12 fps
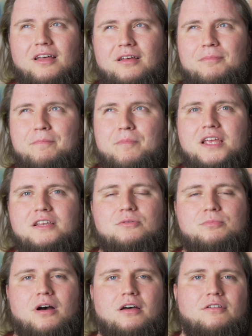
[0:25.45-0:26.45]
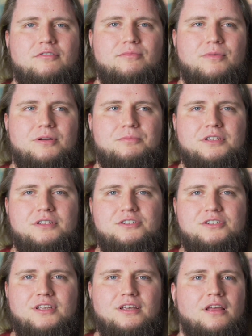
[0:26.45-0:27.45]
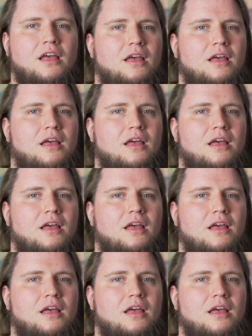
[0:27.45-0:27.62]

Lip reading: a major part of my PhD.